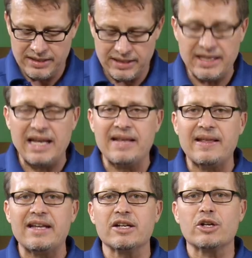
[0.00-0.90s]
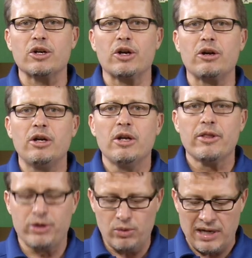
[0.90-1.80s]
Today they occur
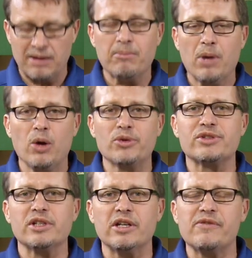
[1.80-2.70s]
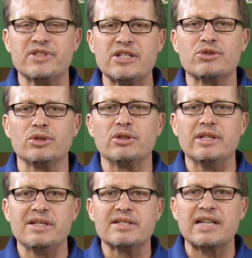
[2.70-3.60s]
throughout most of Central
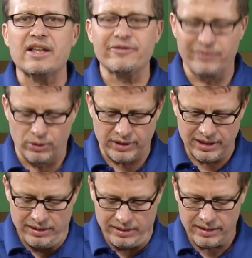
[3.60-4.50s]
and South Florida.